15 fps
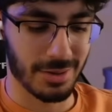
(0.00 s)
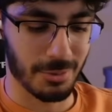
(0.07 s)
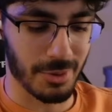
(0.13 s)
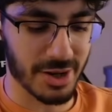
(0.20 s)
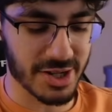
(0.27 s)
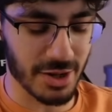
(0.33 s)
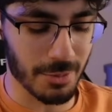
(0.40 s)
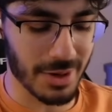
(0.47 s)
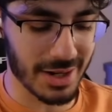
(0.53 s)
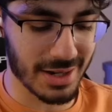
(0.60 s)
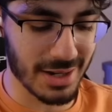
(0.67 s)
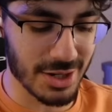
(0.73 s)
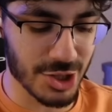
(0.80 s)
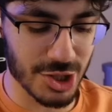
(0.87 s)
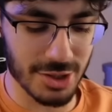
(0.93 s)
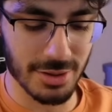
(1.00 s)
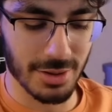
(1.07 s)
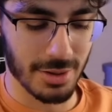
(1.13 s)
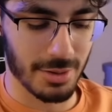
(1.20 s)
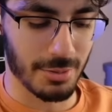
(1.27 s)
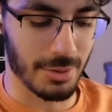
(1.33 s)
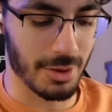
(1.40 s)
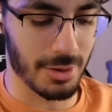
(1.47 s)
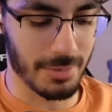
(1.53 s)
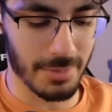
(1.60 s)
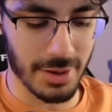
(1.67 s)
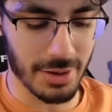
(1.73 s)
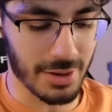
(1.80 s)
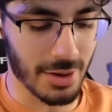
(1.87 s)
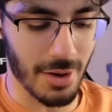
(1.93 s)
What's our win condition? Well,
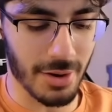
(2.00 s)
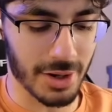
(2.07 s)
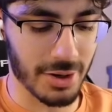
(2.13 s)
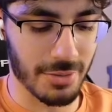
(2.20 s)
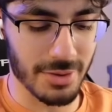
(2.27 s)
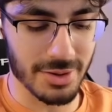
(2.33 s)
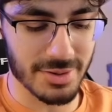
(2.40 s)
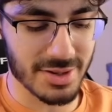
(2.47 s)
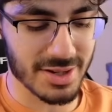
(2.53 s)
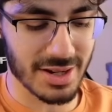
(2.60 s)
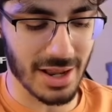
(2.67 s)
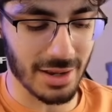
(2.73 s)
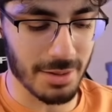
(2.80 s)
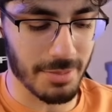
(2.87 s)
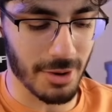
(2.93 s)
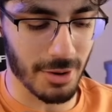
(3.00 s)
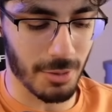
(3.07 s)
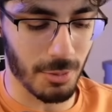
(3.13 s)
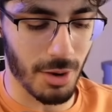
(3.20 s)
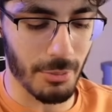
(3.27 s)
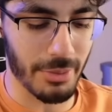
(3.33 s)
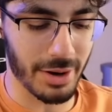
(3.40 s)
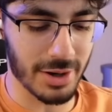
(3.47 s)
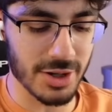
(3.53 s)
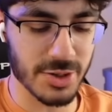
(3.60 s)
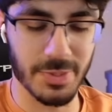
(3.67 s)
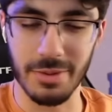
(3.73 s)
you could argue that Skelly Barrel Wall Breakers,